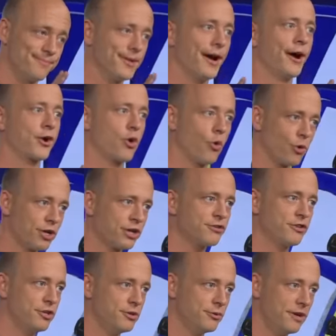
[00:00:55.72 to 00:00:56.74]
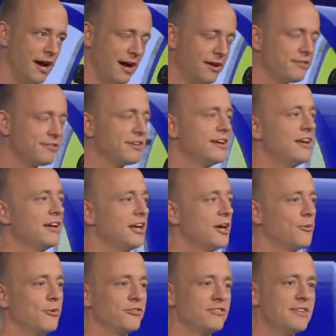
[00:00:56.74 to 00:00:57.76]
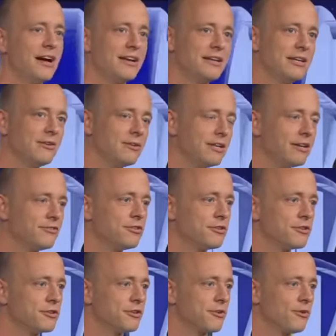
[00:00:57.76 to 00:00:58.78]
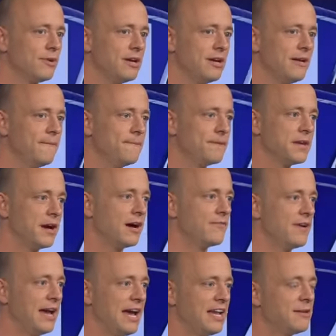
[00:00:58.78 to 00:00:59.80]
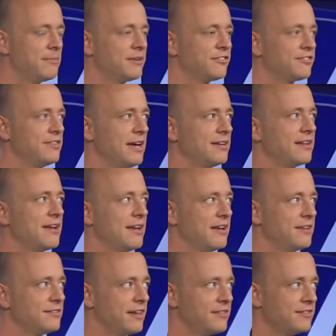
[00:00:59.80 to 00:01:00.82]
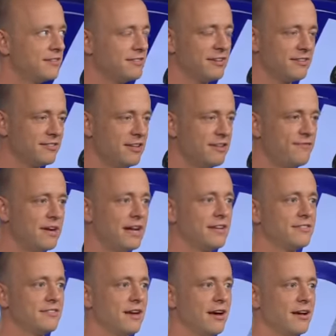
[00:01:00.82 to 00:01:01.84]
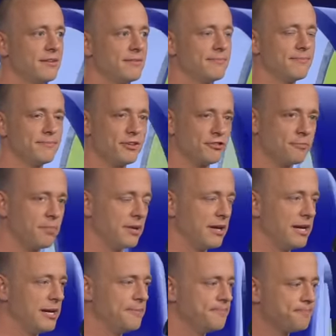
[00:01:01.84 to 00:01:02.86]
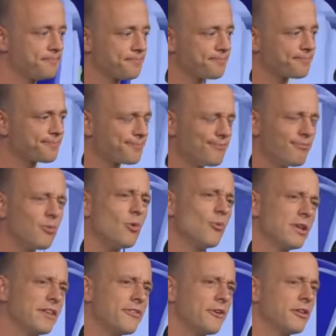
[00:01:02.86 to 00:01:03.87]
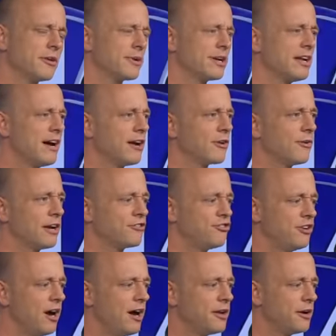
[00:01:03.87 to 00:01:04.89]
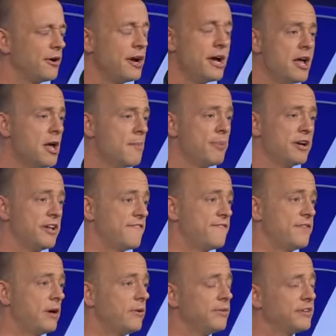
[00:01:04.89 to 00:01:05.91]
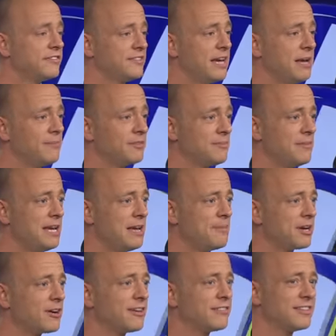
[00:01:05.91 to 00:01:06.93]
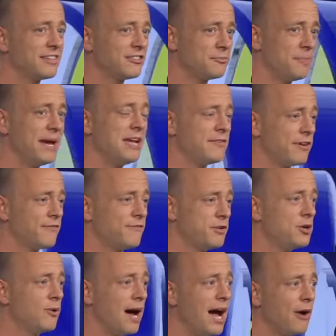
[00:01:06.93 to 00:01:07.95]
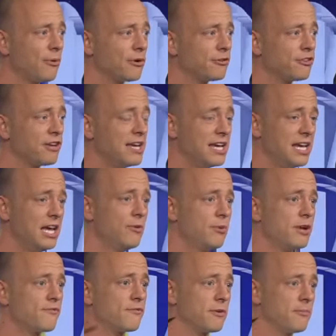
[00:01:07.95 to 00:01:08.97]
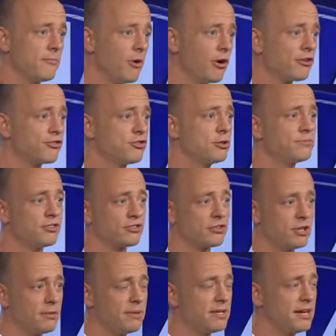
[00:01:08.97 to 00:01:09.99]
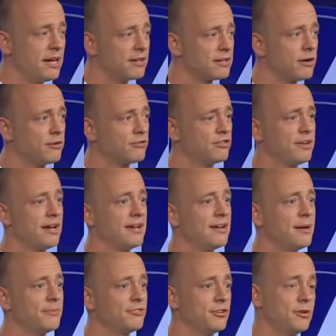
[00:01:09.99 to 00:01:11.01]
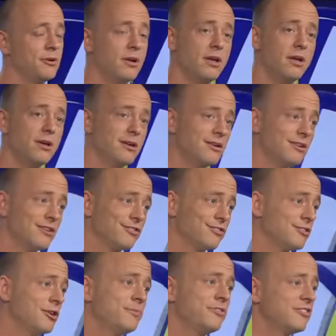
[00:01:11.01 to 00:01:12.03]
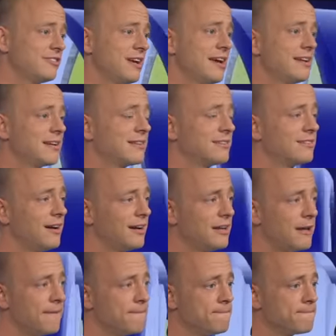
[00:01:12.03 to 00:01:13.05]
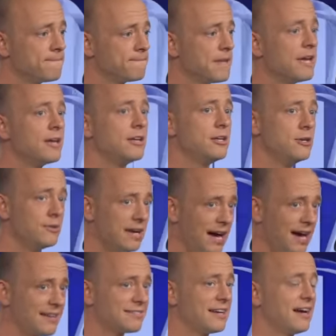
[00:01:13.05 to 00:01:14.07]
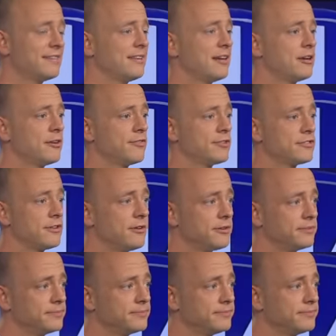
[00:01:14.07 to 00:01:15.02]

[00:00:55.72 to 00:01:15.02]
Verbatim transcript: according to you guys, it was not nearly to the degree of animus that ten- Tennessee fans uh, displayed when they thought they were going to hire Greg Schiano. But it felt the same to me because in the span of a few hours, it went from Mark Stoops is going to be the head coach at A&M to Stoops is staying at Kentucky. You guys got that overturned